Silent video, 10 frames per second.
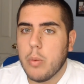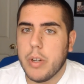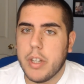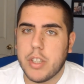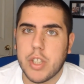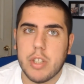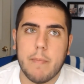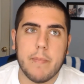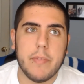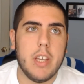which,
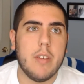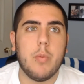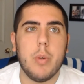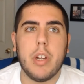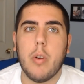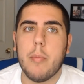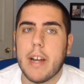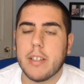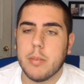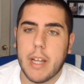if we go
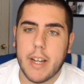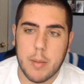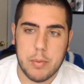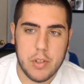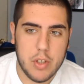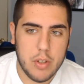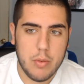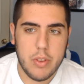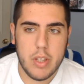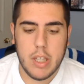back to Black Ops
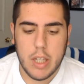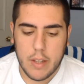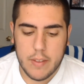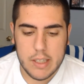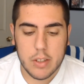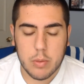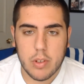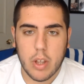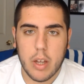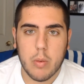2, the gun that this
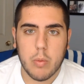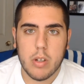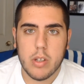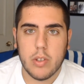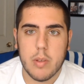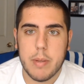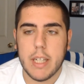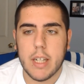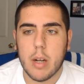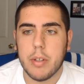was like was the
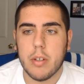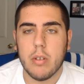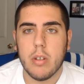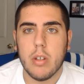PDW.